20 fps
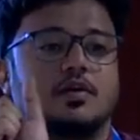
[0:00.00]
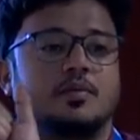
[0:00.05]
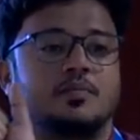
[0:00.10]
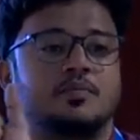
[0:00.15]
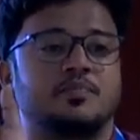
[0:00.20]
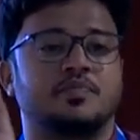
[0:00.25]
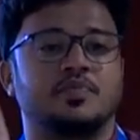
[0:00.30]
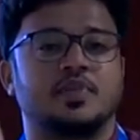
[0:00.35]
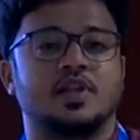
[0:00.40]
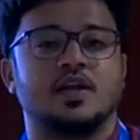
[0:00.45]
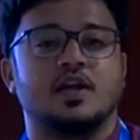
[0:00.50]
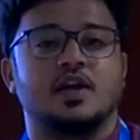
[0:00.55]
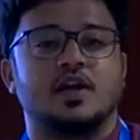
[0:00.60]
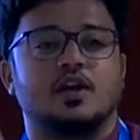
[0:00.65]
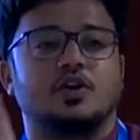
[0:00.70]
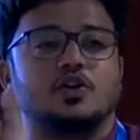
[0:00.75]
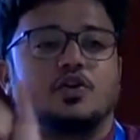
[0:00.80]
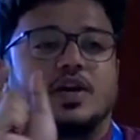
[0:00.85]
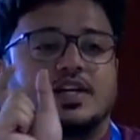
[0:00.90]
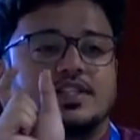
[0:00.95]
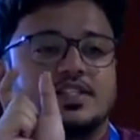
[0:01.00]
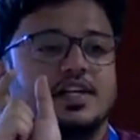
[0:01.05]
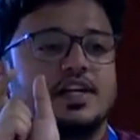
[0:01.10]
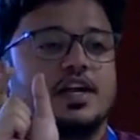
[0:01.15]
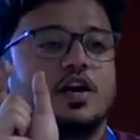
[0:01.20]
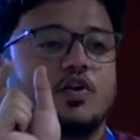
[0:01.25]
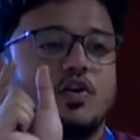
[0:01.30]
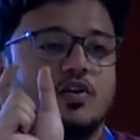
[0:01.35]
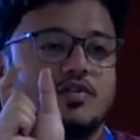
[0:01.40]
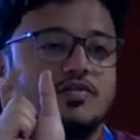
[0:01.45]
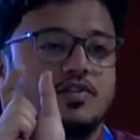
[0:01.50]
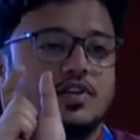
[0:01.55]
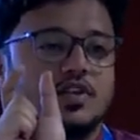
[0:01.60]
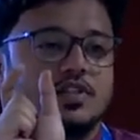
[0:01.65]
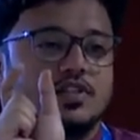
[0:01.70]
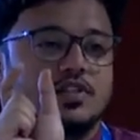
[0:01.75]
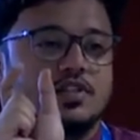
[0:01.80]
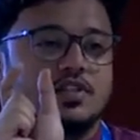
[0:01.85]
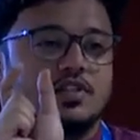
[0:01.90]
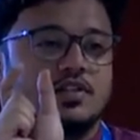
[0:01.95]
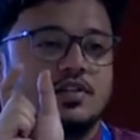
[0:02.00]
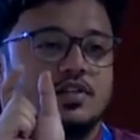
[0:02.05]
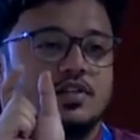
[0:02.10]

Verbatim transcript: um, UX India conference.